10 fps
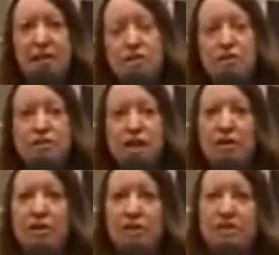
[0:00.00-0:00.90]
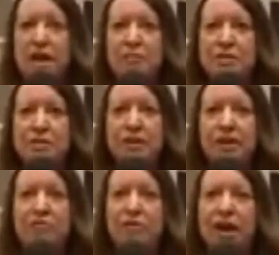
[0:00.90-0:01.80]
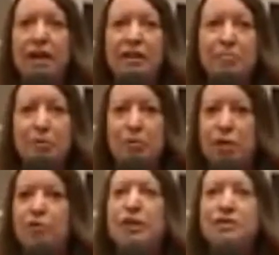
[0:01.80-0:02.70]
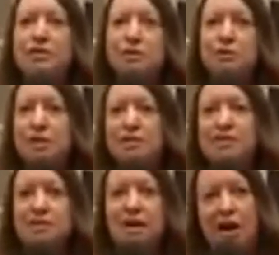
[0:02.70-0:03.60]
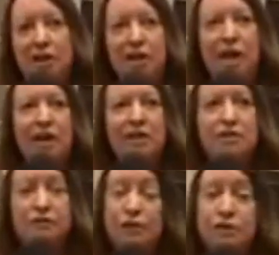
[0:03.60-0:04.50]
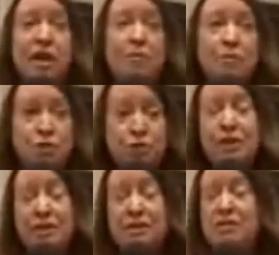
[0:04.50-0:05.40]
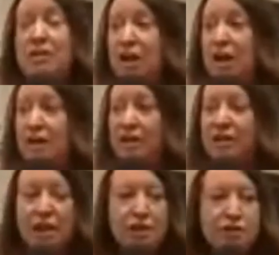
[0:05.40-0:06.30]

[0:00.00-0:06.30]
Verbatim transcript: This goes on all the time in Silicon Valley, but we don't get to do this on the island. First time we're doing this on the island.